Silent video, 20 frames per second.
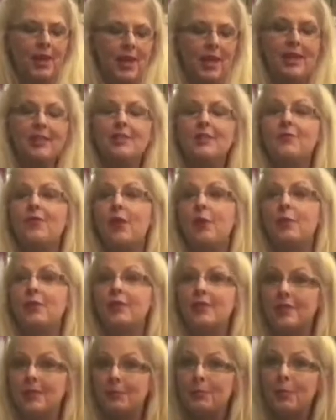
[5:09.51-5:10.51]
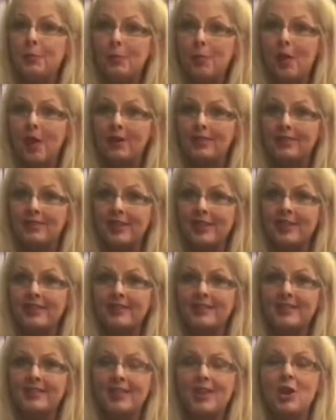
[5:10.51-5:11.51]
It's a very simple
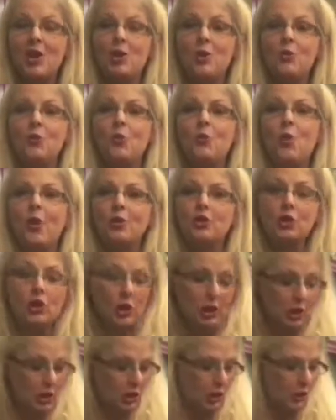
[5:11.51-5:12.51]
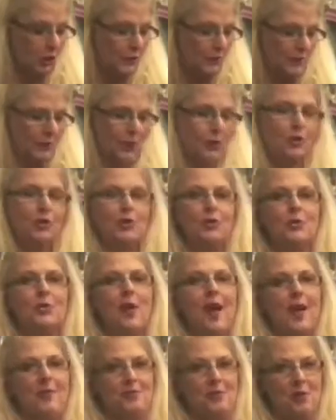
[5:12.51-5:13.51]
process. What you're going to do, first you
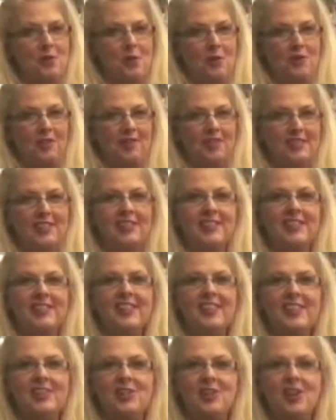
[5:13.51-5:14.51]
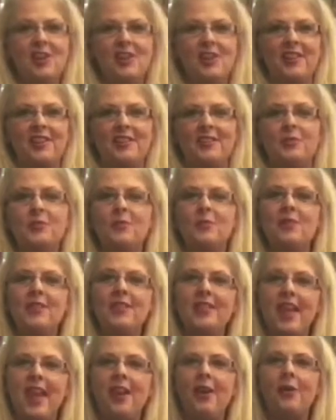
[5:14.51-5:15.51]
have your harness and leash on when
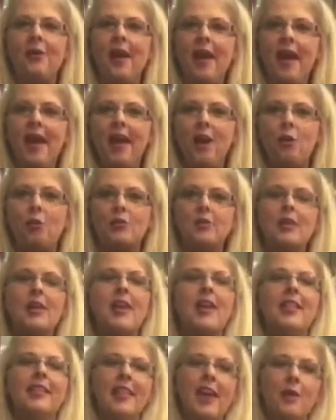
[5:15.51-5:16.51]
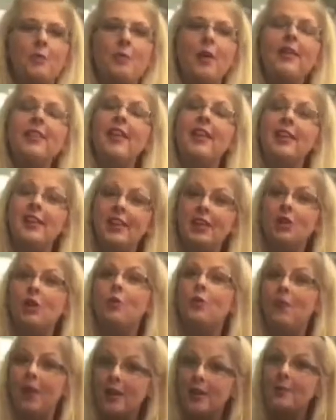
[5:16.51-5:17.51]
they are out. That way they didn't go
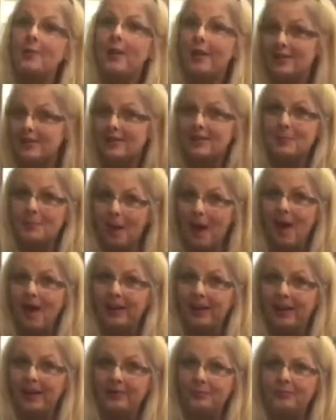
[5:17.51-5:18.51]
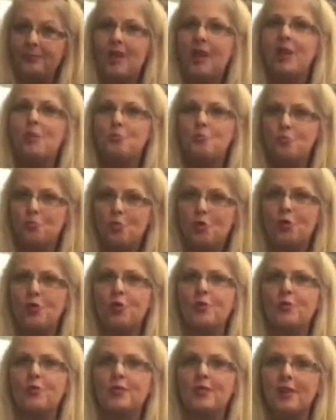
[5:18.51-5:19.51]
find a place to potty and
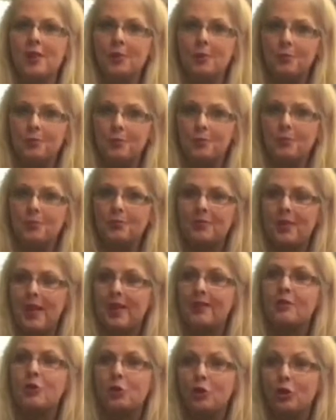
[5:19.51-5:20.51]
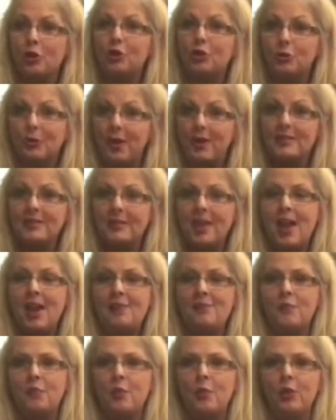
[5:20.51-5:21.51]
ruin their thing they're going to do
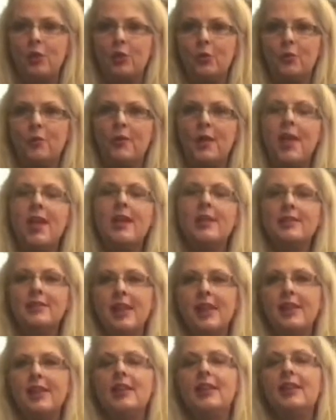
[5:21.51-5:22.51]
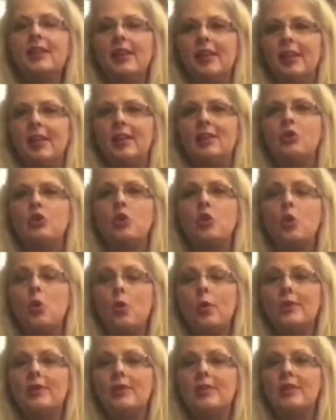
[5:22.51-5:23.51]
outside for you. Secondly, you're
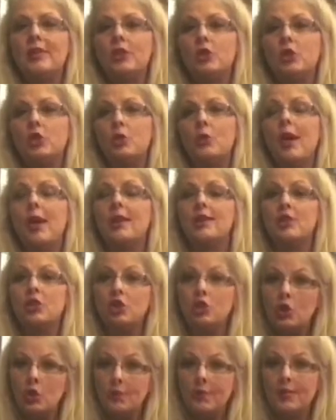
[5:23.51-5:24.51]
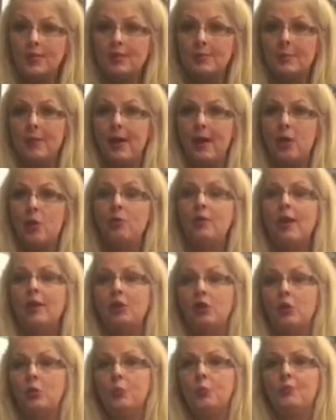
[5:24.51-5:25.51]
going to get you a service bell
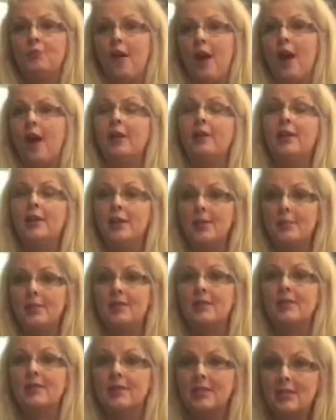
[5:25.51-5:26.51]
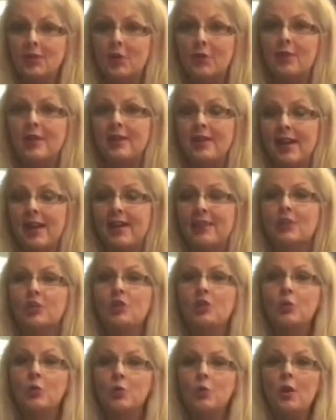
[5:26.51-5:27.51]
like you find in a business on the desk
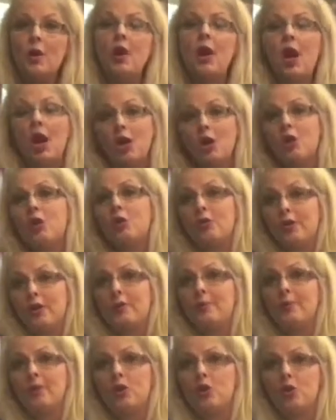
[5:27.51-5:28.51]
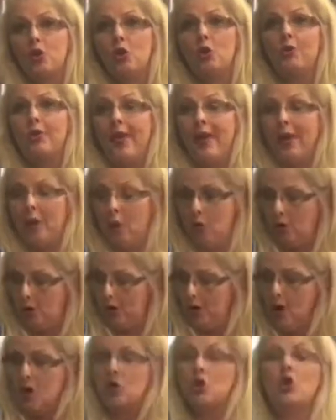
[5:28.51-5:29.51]
to alert them that you're there.
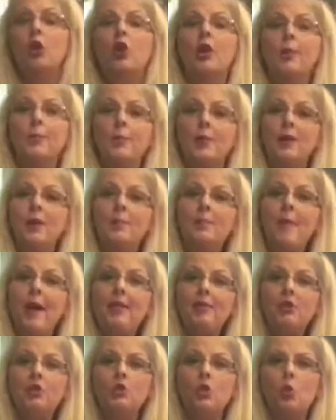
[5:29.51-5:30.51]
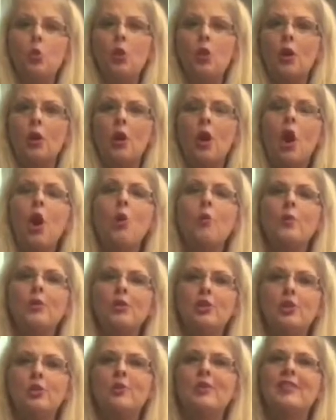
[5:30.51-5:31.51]
You're going to put it by the door.
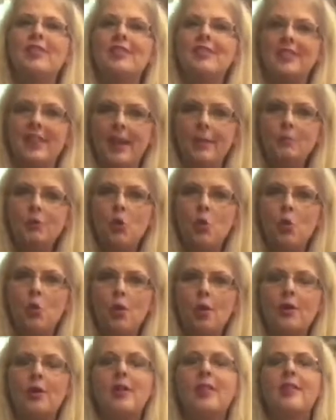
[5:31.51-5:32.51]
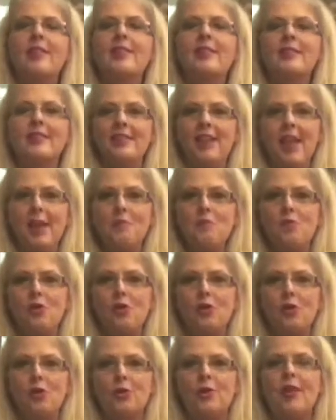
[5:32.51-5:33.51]
Always use the same door, the same
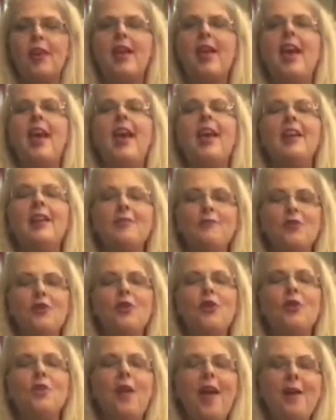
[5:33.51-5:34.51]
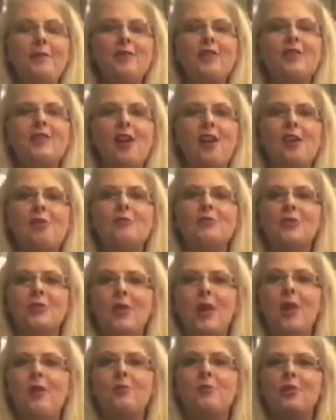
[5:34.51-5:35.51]
word. And if you don't have a dog to
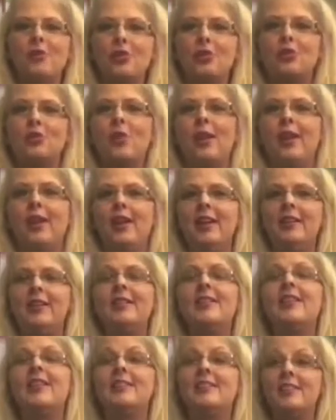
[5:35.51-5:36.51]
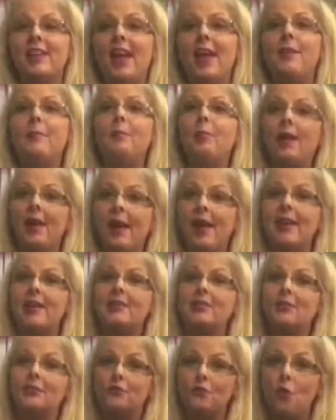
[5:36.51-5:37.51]
help with the training, the same
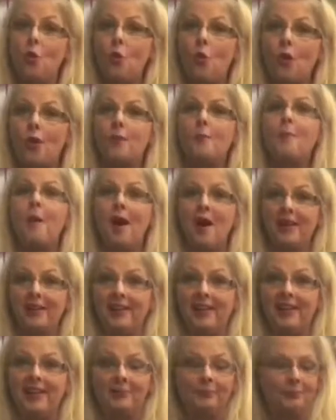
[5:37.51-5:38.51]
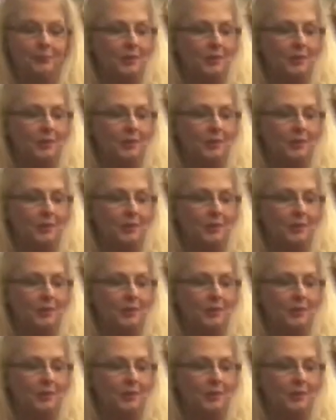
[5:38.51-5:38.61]
place for pottying.